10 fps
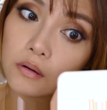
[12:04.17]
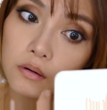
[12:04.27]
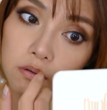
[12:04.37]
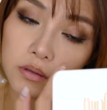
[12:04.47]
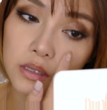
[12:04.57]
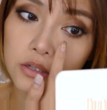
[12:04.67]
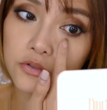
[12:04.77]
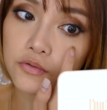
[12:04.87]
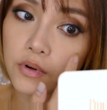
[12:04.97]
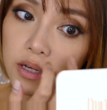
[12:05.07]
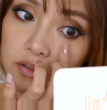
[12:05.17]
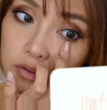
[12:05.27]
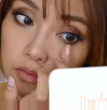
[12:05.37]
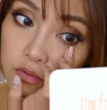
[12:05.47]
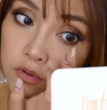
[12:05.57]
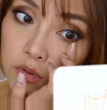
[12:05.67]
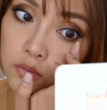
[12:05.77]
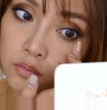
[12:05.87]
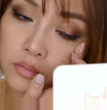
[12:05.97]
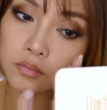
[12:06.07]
on the dry zones though.